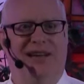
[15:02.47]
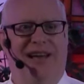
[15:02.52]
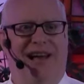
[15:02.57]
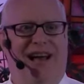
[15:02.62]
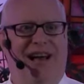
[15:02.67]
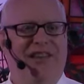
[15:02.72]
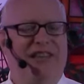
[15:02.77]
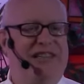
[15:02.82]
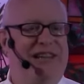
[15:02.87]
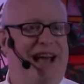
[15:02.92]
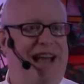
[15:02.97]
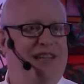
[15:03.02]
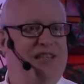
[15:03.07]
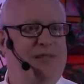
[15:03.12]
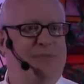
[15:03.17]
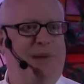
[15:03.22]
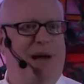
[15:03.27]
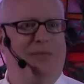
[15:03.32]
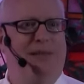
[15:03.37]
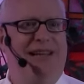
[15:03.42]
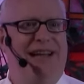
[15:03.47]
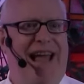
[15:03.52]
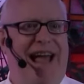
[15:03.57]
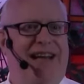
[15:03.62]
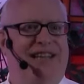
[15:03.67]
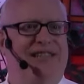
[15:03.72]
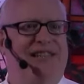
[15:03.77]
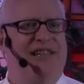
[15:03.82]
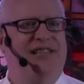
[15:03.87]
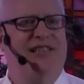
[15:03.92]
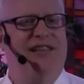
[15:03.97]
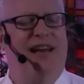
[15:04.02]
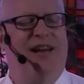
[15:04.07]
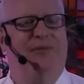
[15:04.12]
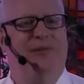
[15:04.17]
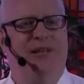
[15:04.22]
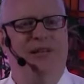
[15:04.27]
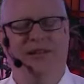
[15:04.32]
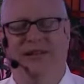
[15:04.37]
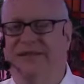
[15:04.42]
on the Dallas Public Access
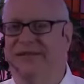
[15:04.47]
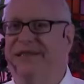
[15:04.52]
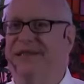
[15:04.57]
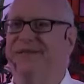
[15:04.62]
Network.